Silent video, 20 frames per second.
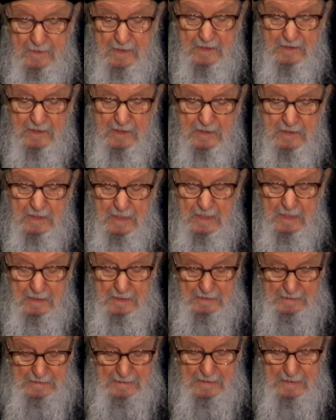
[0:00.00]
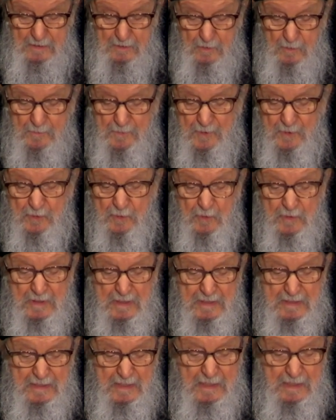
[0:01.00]
This is an
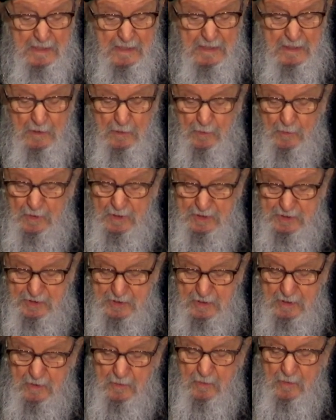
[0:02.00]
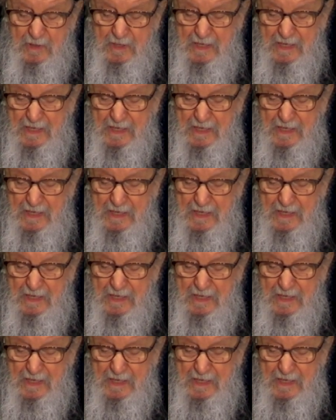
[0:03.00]
opportunity in which we